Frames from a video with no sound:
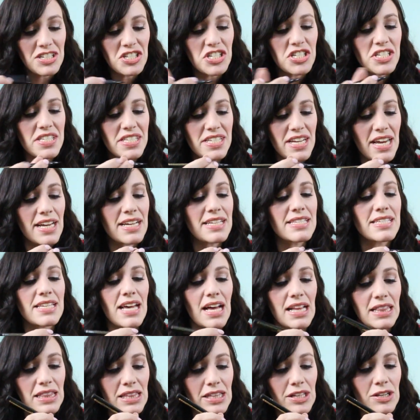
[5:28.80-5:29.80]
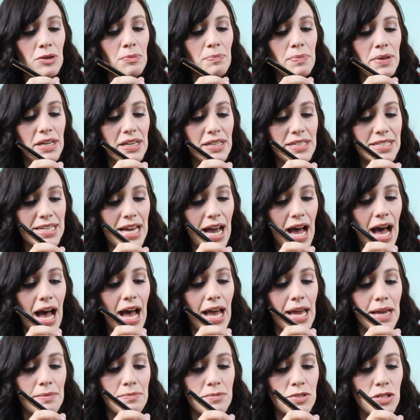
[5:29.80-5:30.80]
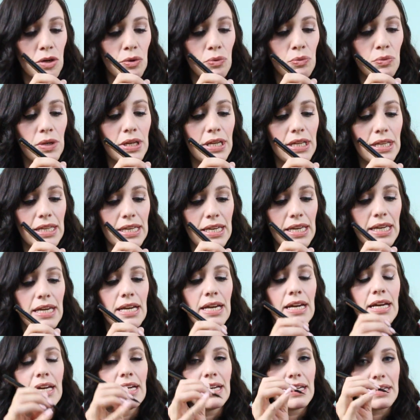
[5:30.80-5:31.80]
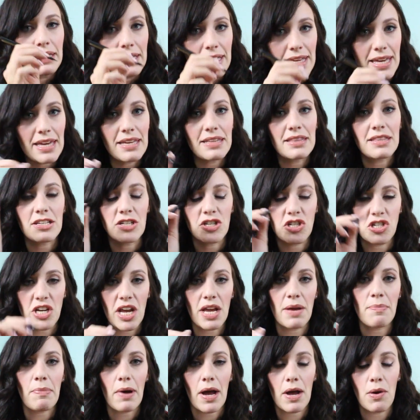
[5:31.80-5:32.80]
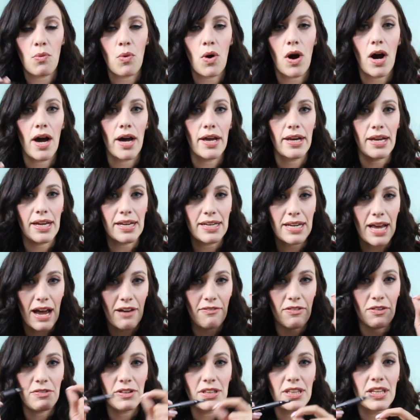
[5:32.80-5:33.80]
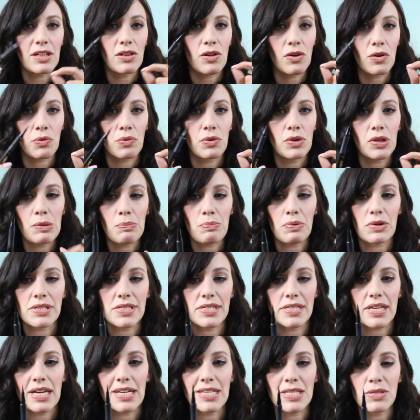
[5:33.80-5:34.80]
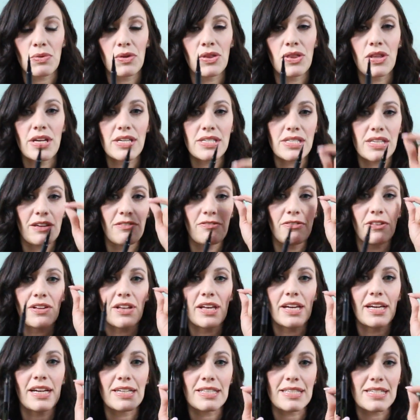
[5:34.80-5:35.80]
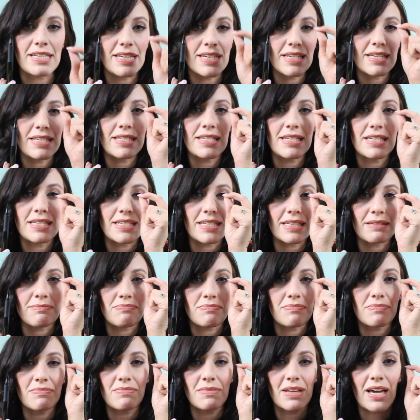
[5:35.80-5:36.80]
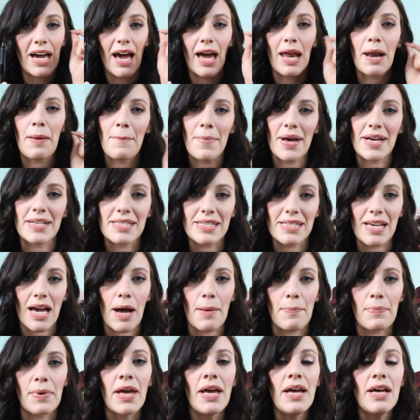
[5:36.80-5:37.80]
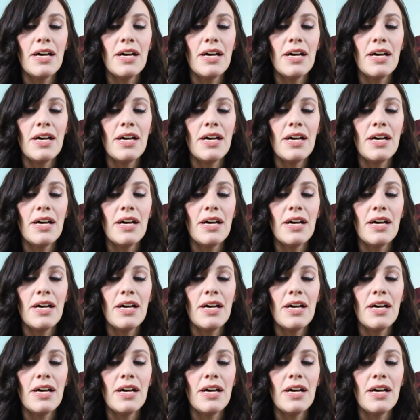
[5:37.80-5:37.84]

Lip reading: It just takes a little bit of time to really get the shape I want and have everything look really precise with this. I feel like it's easy to kind of mess up.